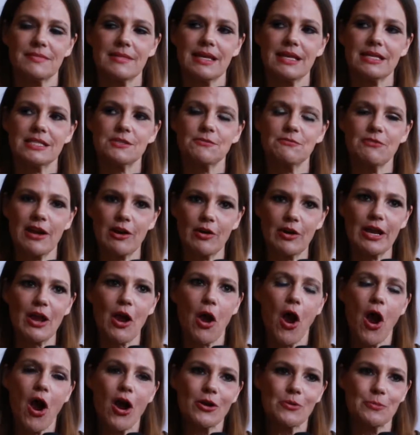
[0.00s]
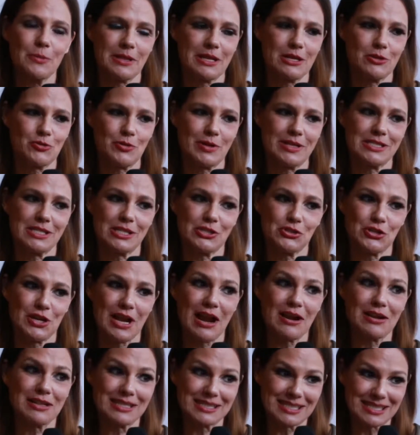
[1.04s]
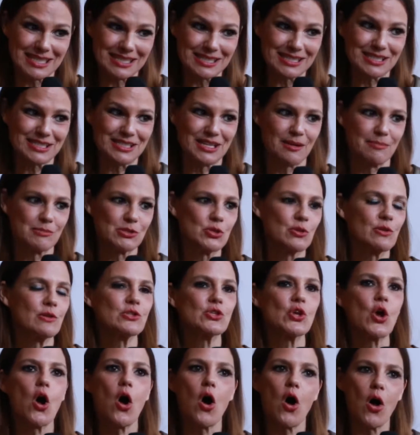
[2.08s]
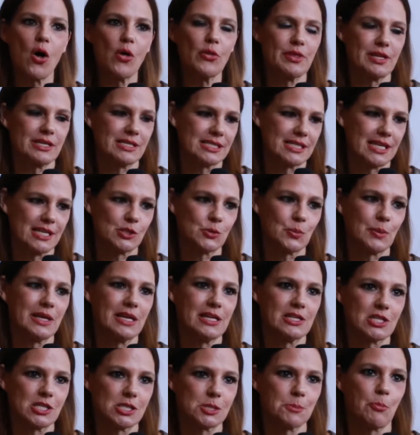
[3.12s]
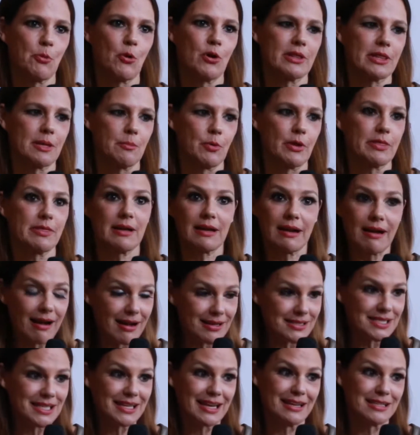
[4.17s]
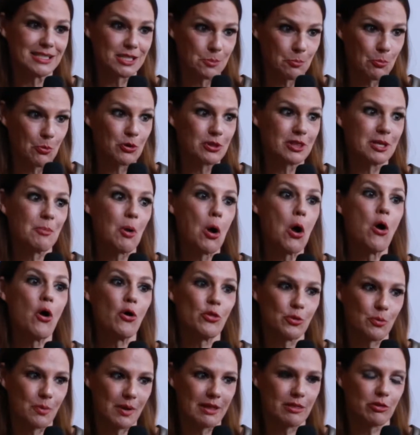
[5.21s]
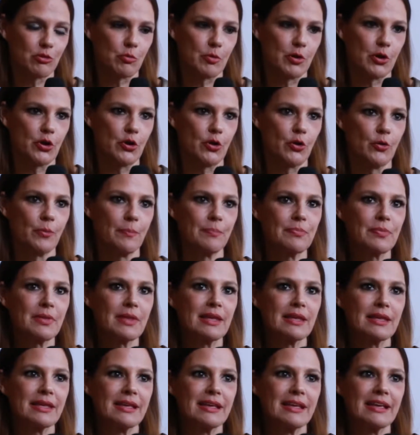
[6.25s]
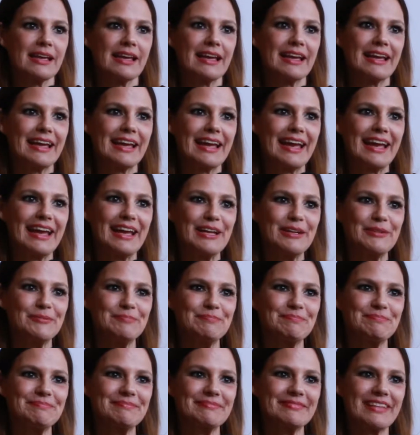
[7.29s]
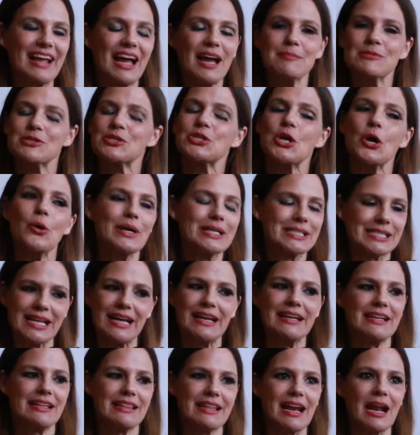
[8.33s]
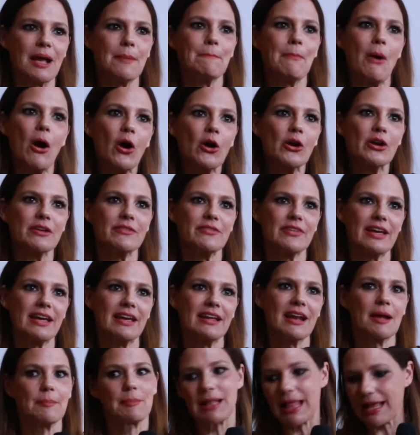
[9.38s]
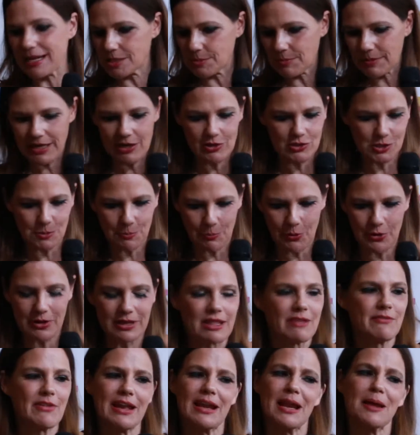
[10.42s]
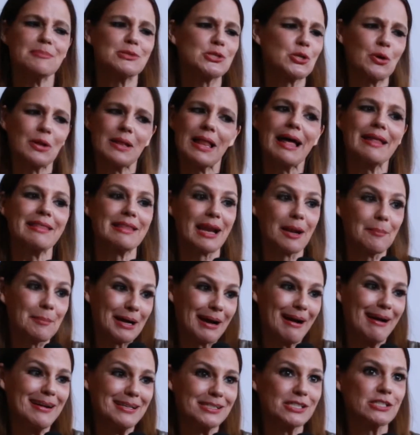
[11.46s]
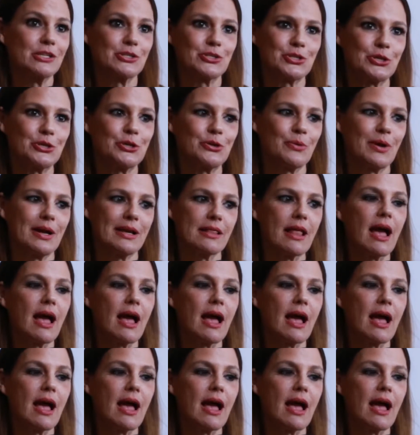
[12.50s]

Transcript: It's very hard when they transition out of the system. So there's all these things we need to support them with, and CASA can support them all the way through. And I'm so excited that I'm part of it. I'm glad to be here supporting the event. I'm so glad that I'm a CASA too.